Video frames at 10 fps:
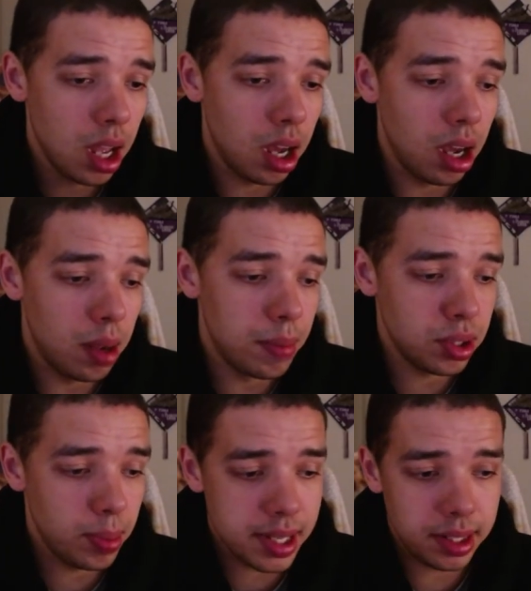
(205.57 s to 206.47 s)
So
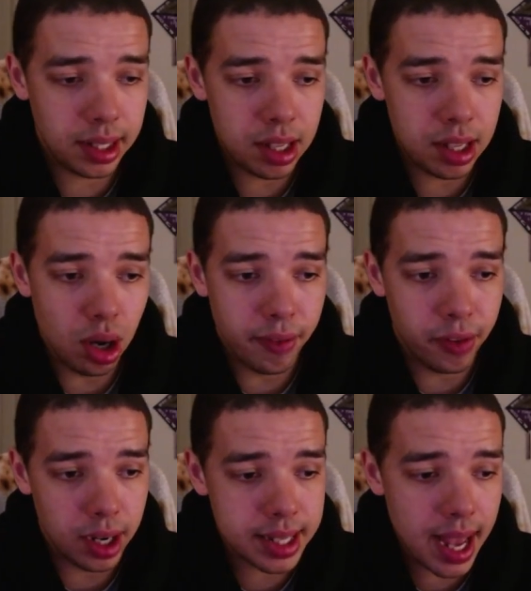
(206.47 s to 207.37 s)
basically, you go for
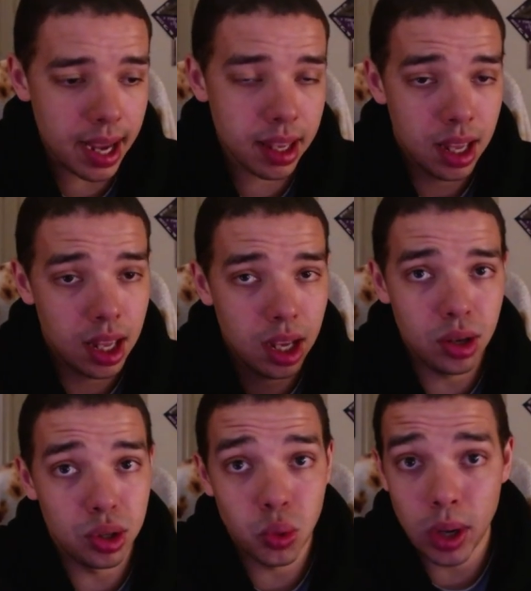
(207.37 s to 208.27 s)
an attack, you
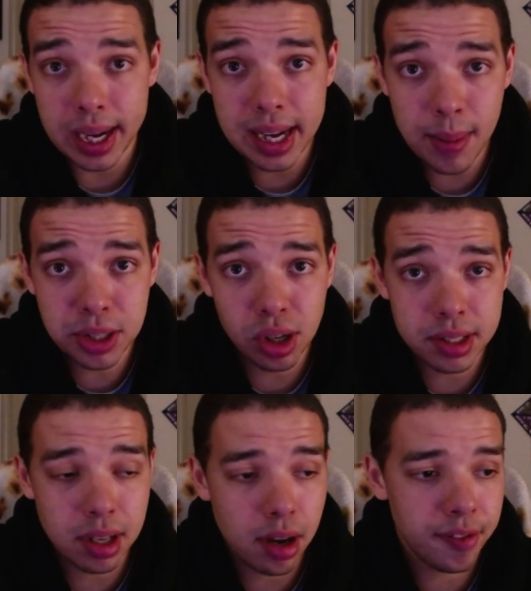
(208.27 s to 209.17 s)
do 20 damage to
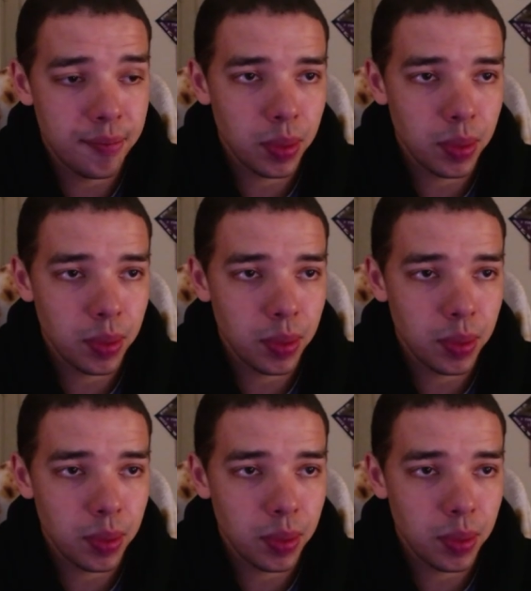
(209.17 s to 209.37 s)
yourself.